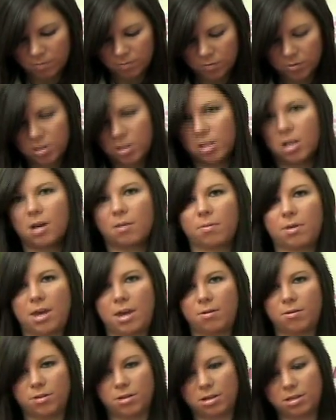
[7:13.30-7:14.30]
It's a
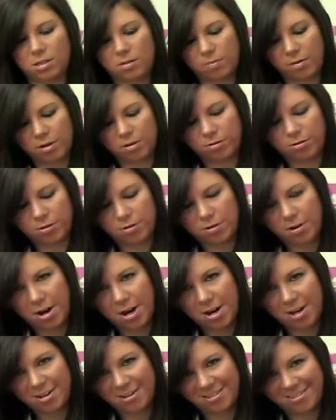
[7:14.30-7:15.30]
cupcake without sprinkles, right?